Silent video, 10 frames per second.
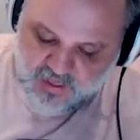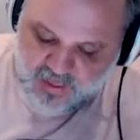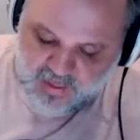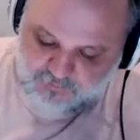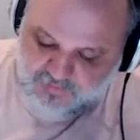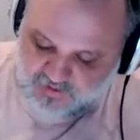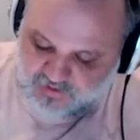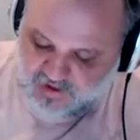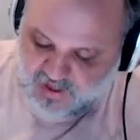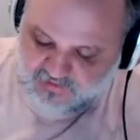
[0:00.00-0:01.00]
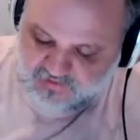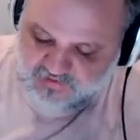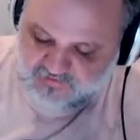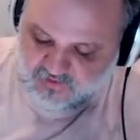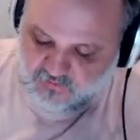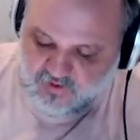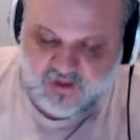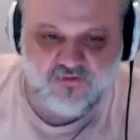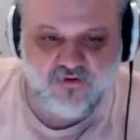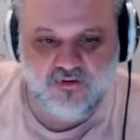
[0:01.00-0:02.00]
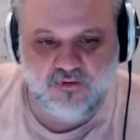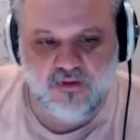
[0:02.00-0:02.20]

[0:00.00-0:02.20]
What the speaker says: happening at this location,